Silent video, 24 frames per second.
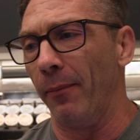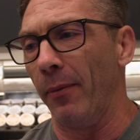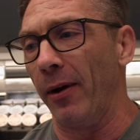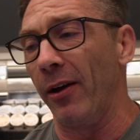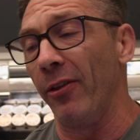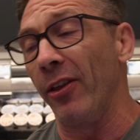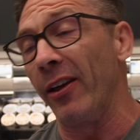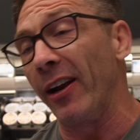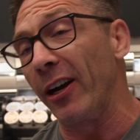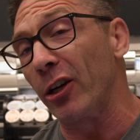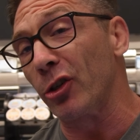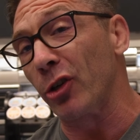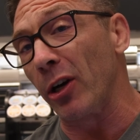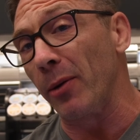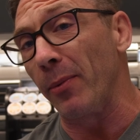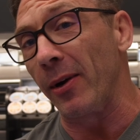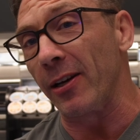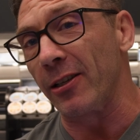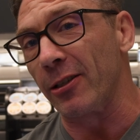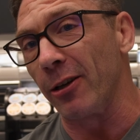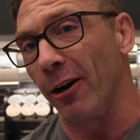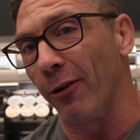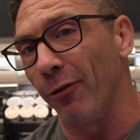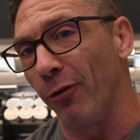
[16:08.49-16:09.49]
And then I treat
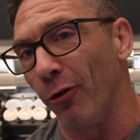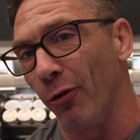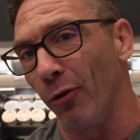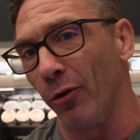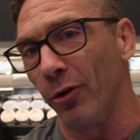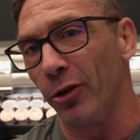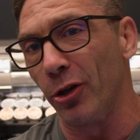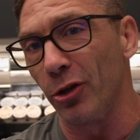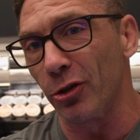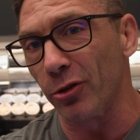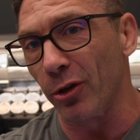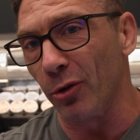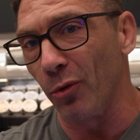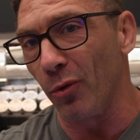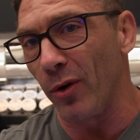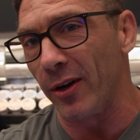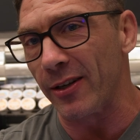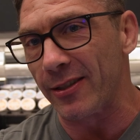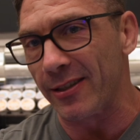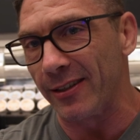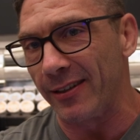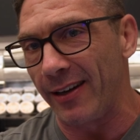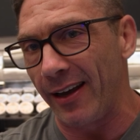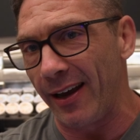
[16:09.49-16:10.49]
myself usually
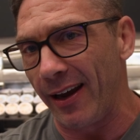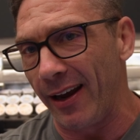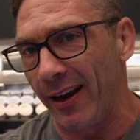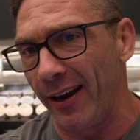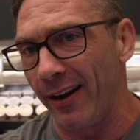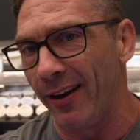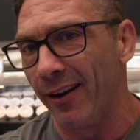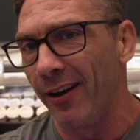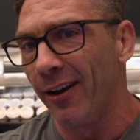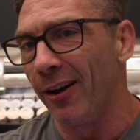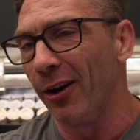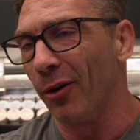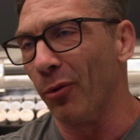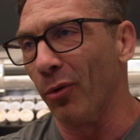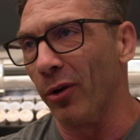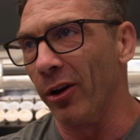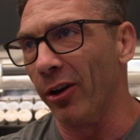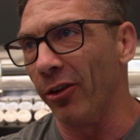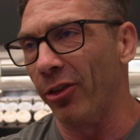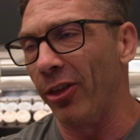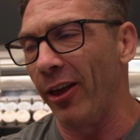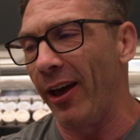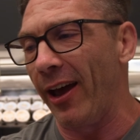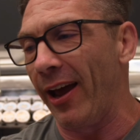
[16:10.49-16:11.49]
once a day
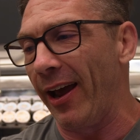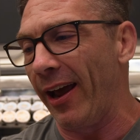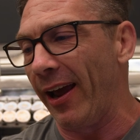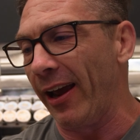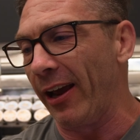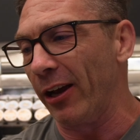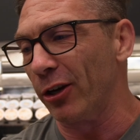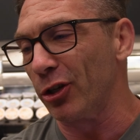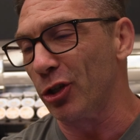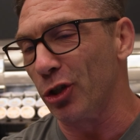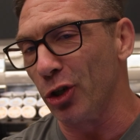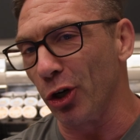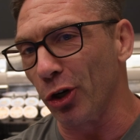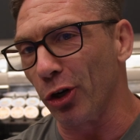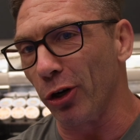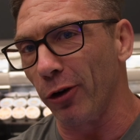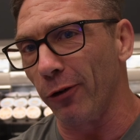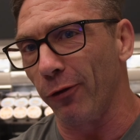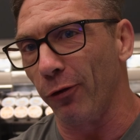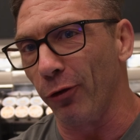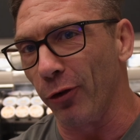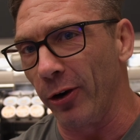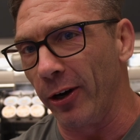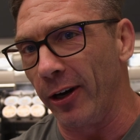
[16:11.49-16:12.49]
with a
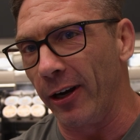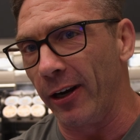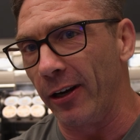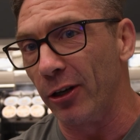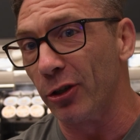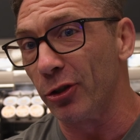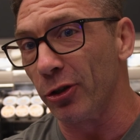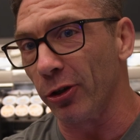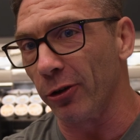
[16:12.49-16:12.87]
sugar-free